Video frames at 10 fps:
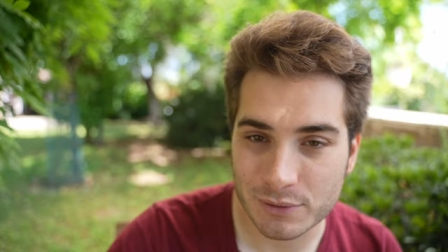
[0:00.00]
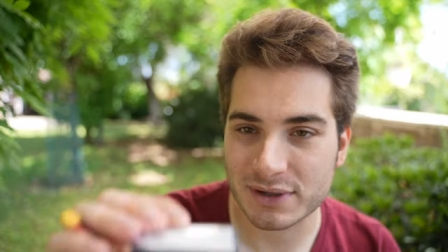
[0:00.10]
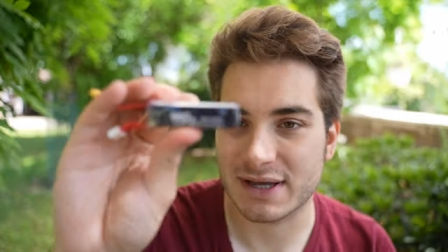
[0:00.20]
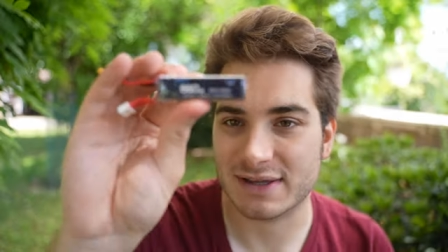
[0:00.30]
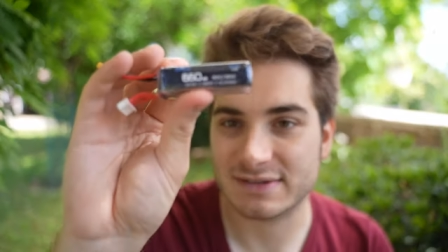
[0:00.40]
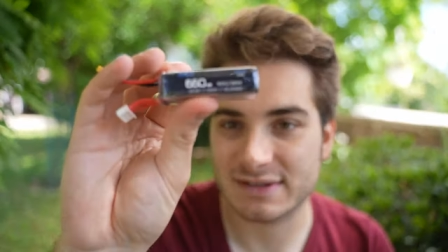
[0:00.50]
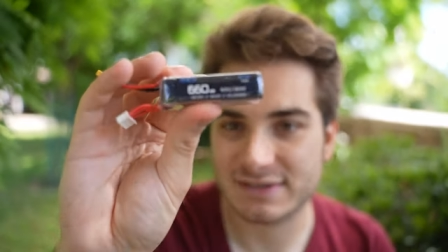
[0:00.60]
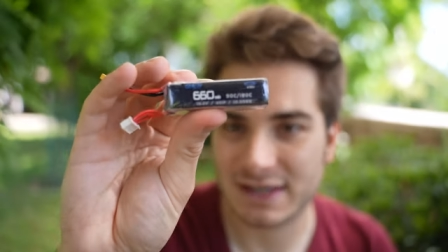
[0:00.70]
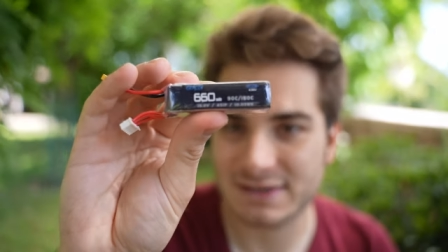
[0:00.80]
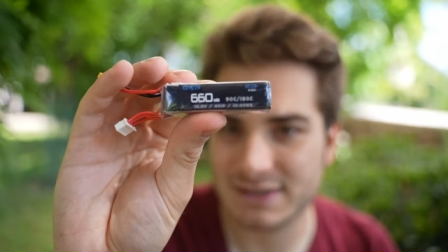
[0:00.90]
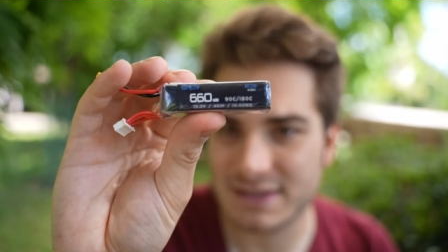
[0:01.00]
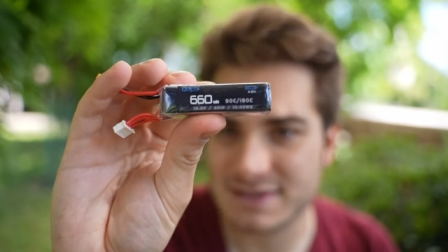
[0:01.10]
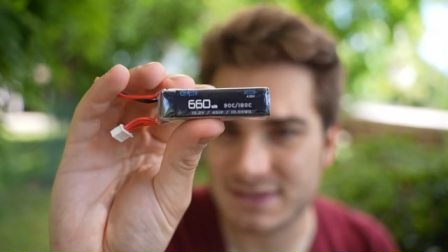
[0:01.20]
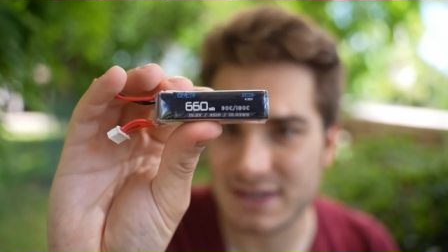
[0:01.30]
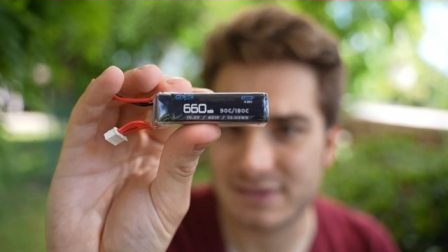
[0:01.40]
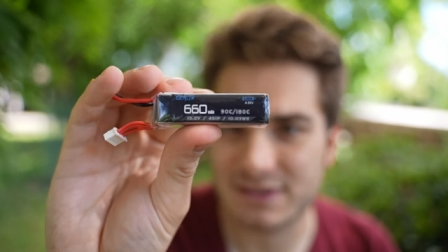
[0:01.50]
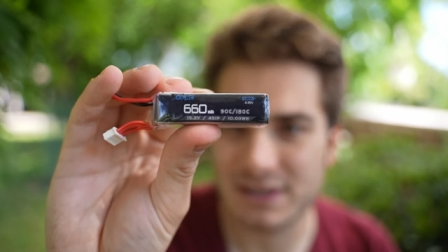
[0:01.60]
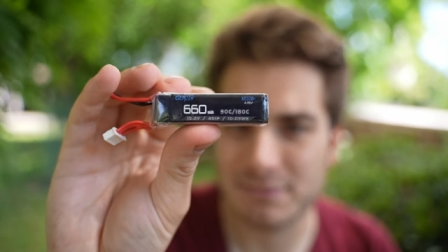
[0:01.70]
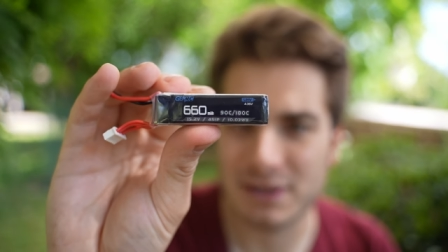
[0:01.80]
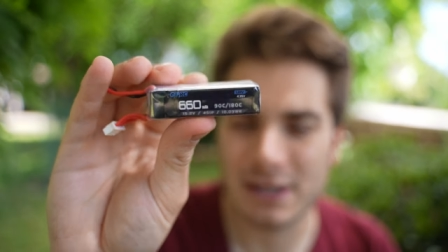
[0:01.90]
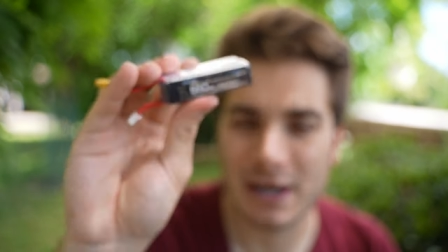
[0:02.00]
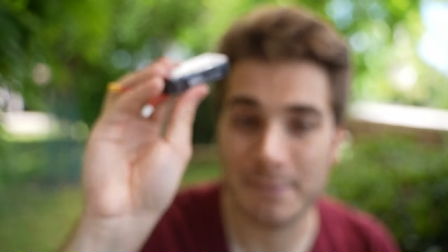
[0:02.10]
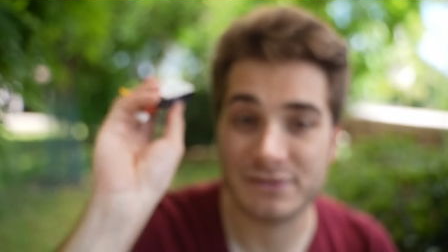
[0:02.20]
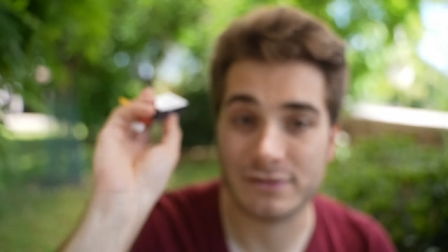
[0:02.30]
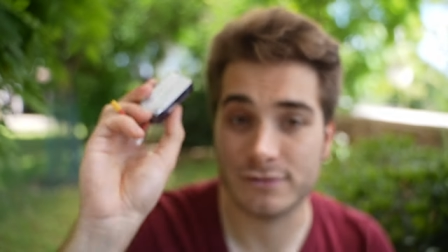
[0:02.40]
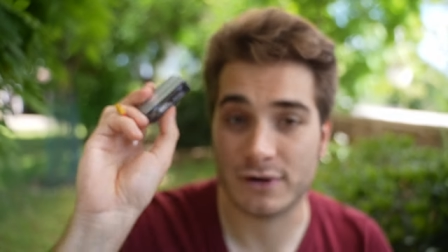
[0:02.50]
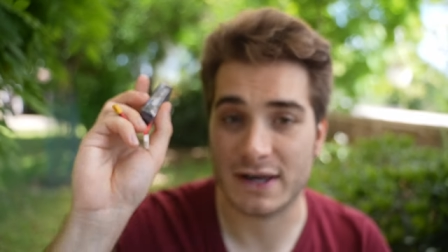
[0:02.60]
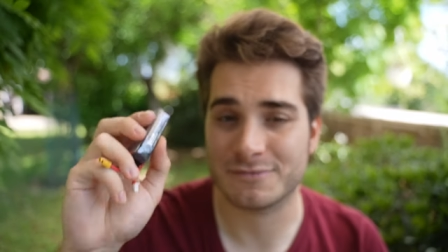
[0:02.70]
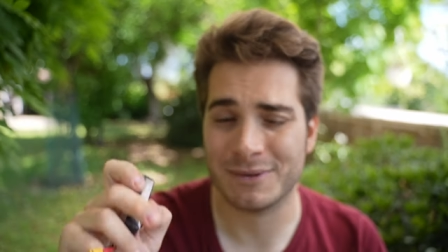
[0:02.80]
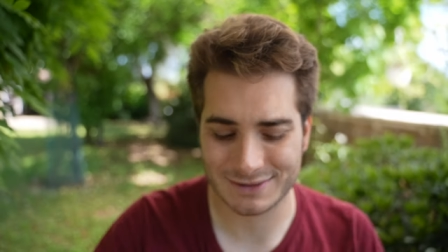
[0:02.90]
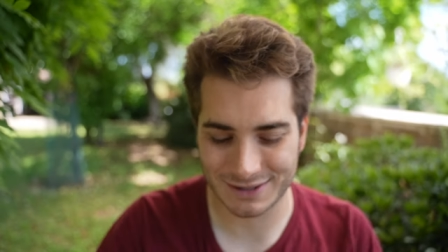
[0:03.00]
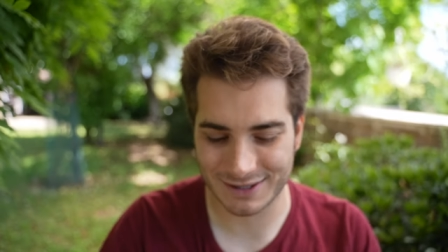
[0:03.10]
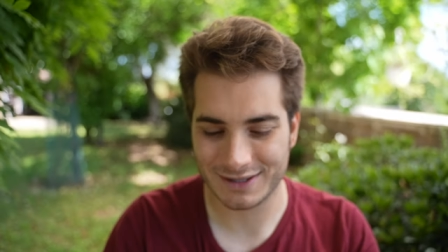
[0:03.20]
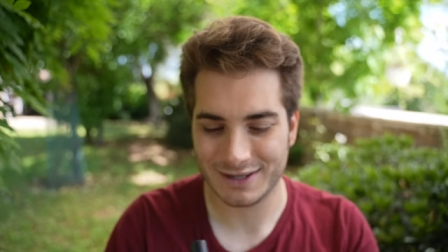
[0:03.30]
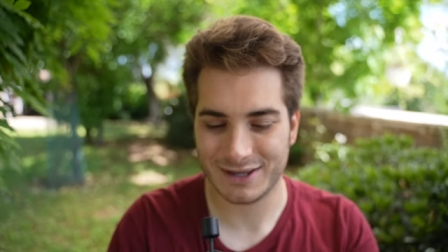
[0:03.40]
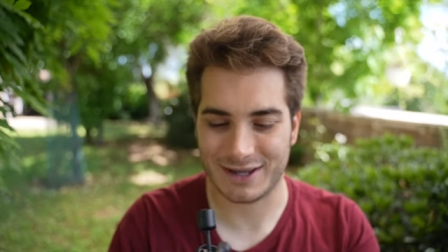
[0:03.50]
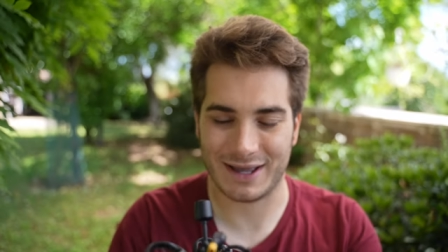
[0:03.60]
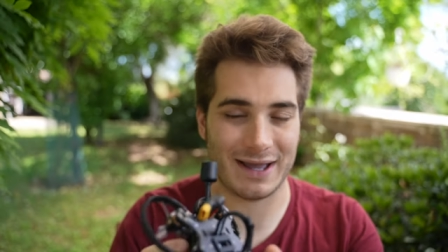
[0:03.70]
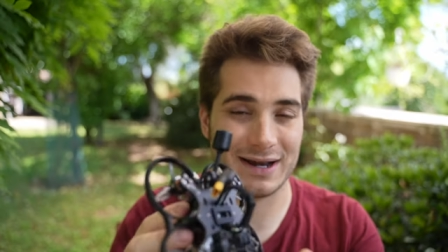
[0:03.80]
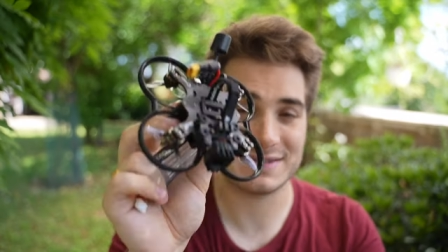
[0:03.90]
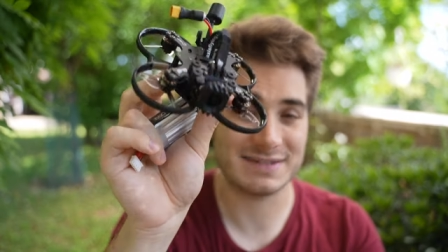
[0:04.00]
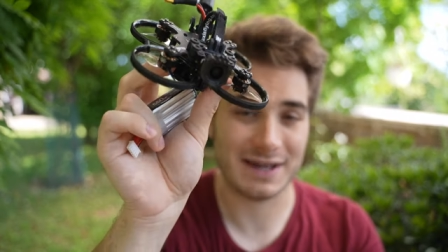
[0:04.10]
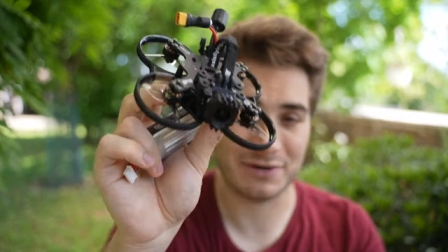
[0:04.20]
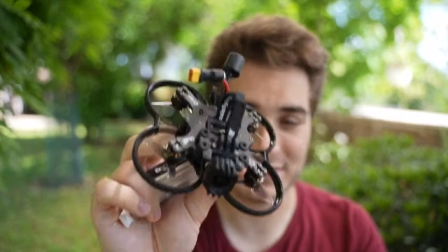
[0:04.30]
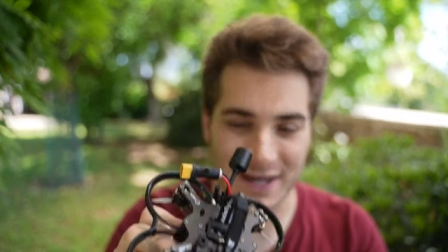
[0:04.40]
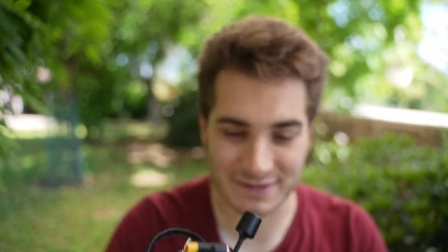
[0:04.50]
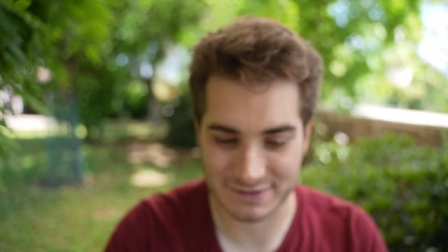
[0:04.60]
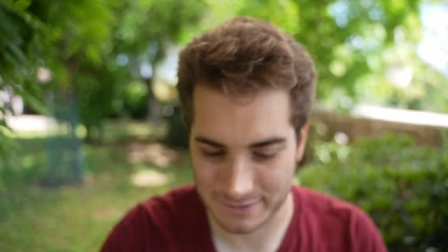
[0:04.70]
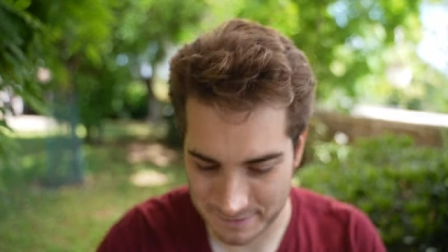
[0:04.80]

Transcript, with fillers: with a 660 milliamps 4S battery. Uh, let's see how it does.